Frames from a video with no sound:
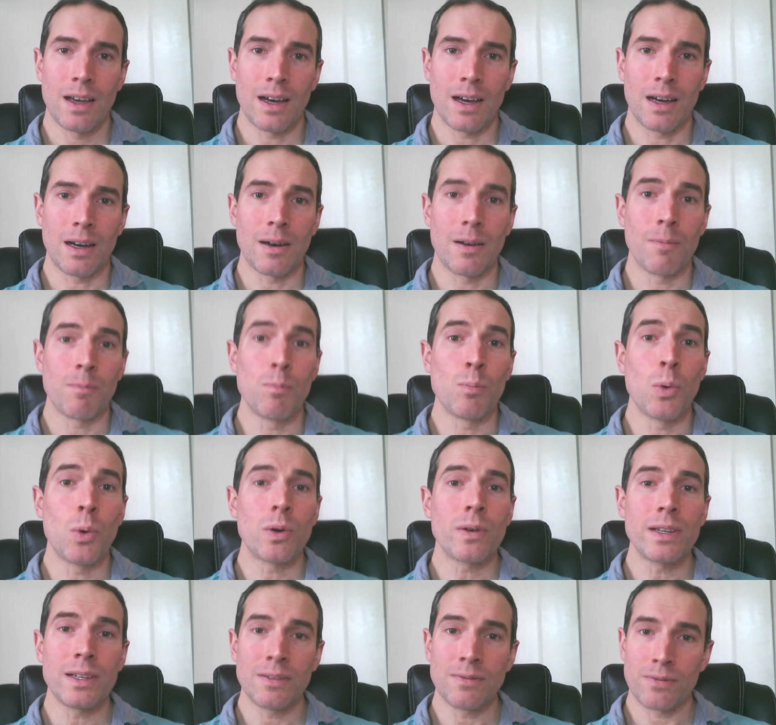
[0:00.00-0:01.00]
uh,
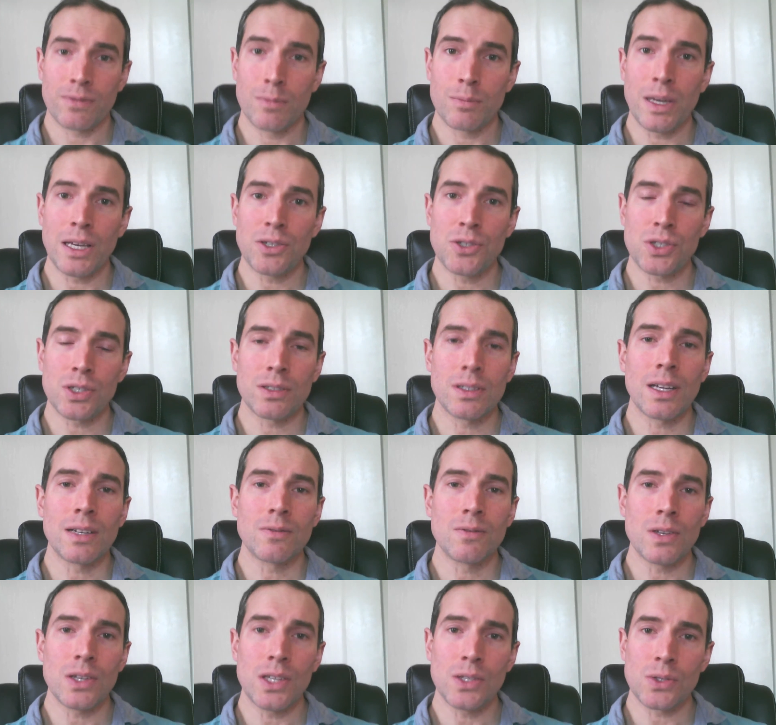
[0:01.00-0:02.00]
more information
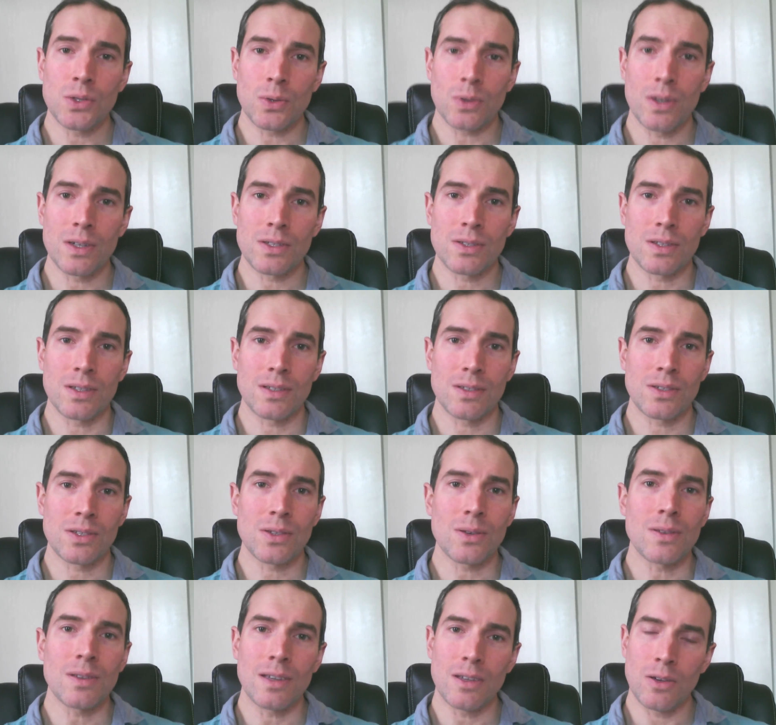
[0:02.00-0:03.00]
and resources
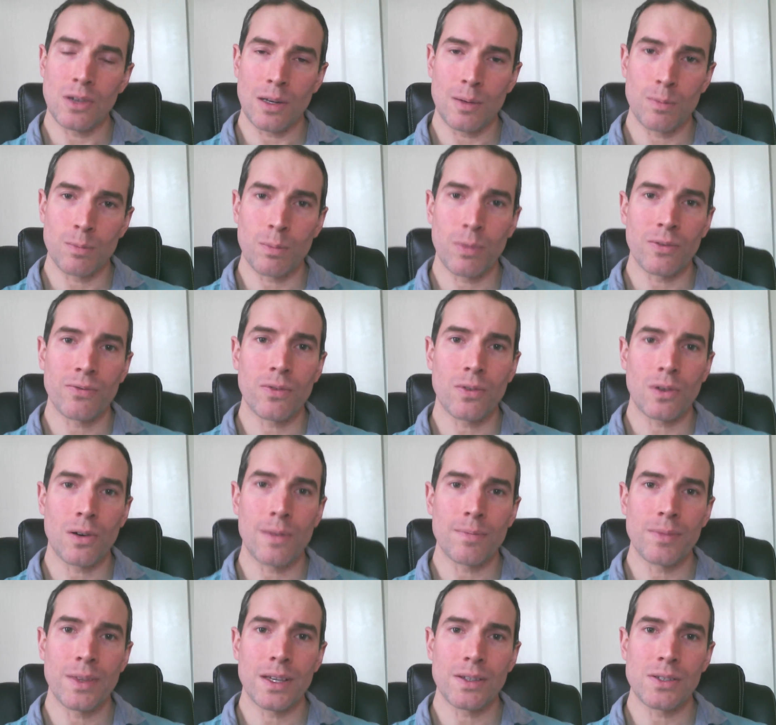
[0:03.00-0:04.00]
so that you can
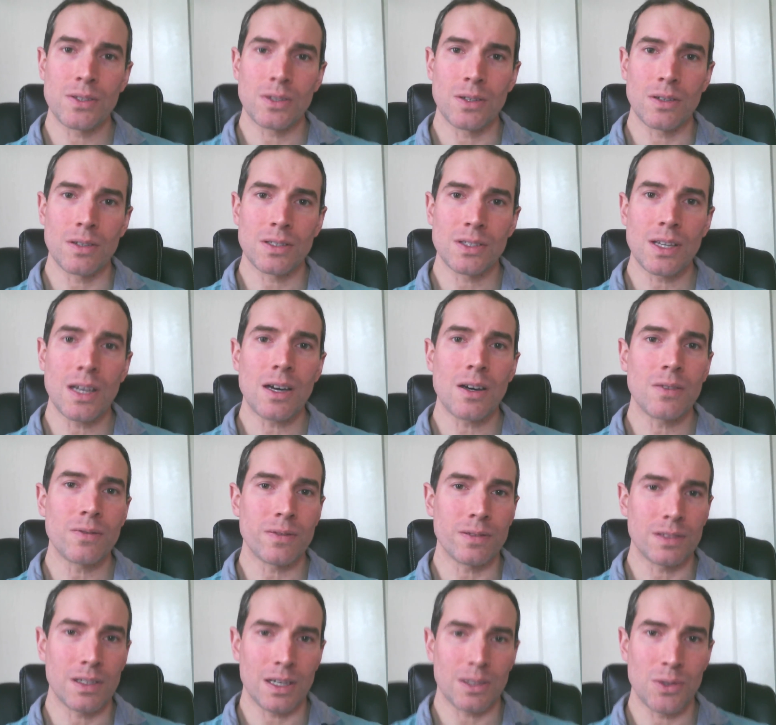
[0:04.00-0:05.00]
perform this
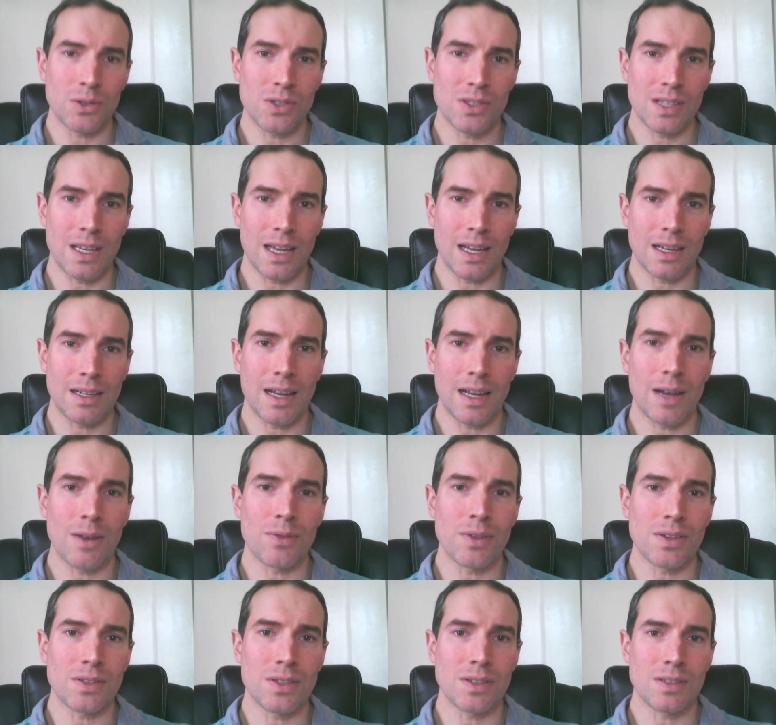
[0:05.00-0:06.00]
yourself and understand how
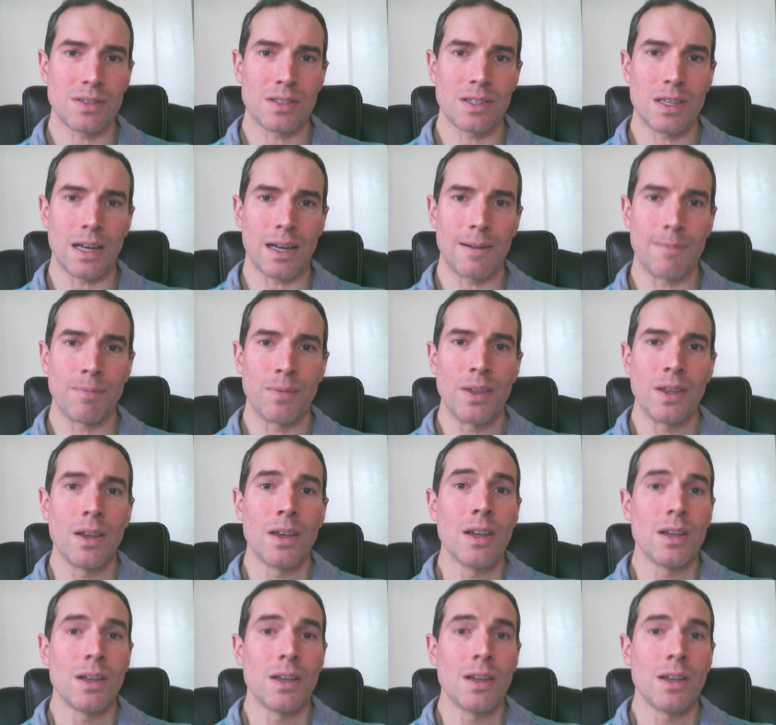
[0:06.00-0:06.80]
this is done.